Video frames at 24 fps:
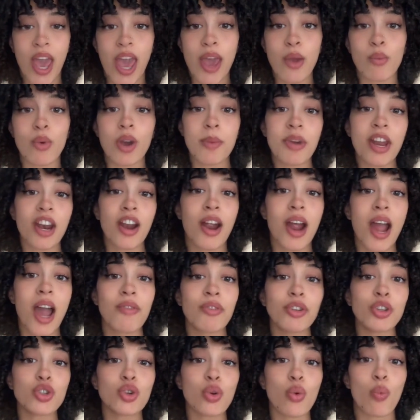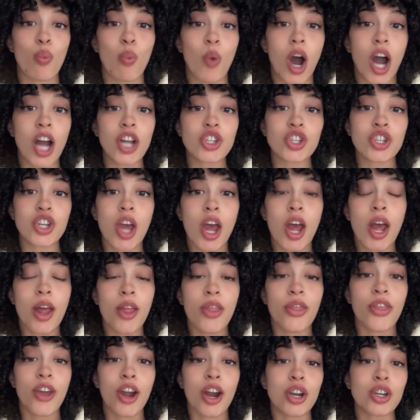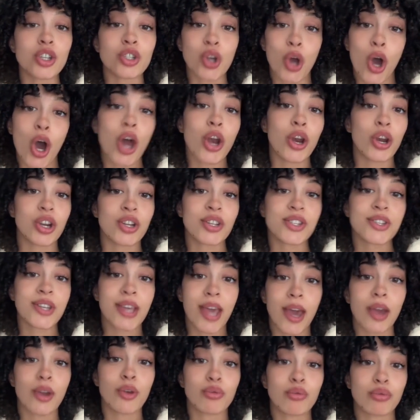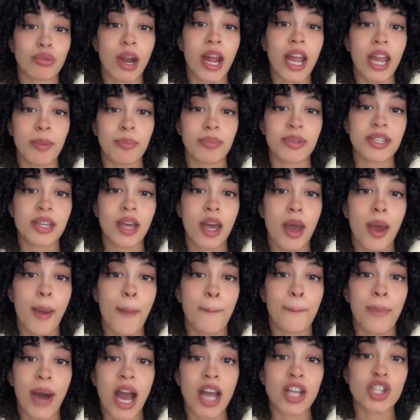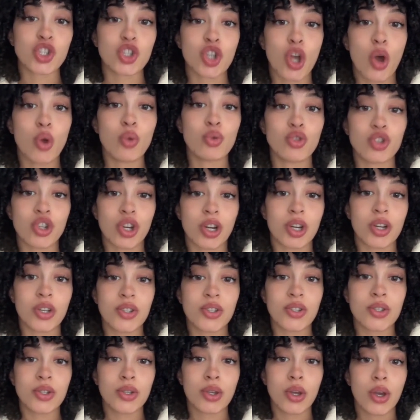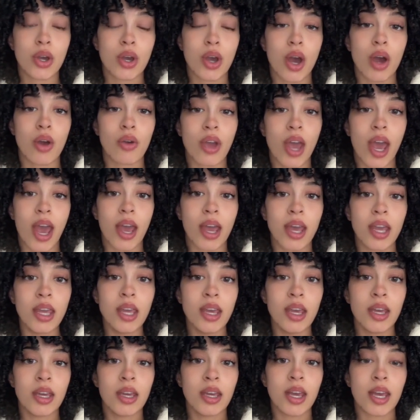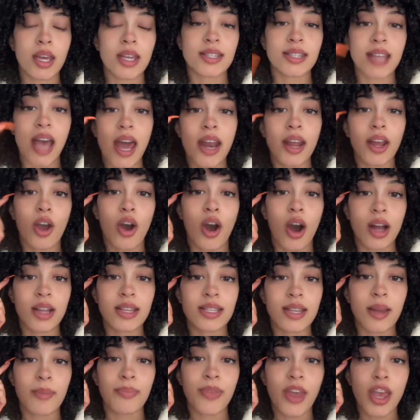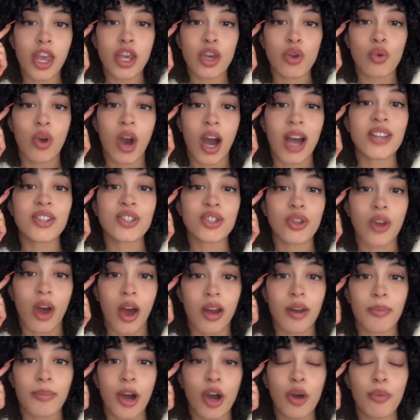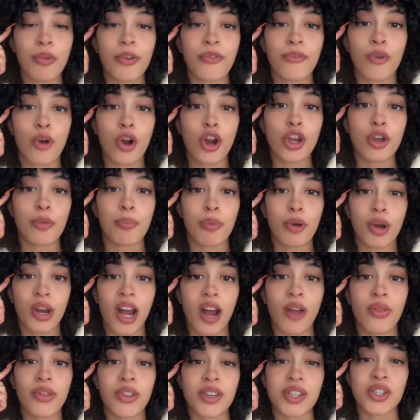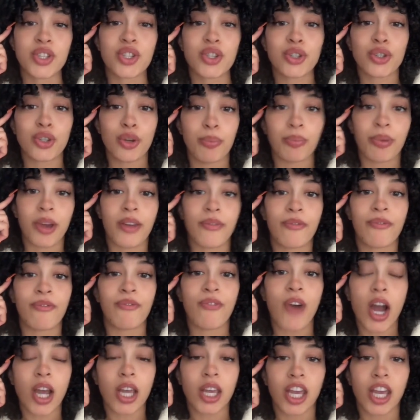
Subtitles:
If you're a dating app, you want to sign up as many paying customers as you can. And then you want to get them to interact with the app as much as possible.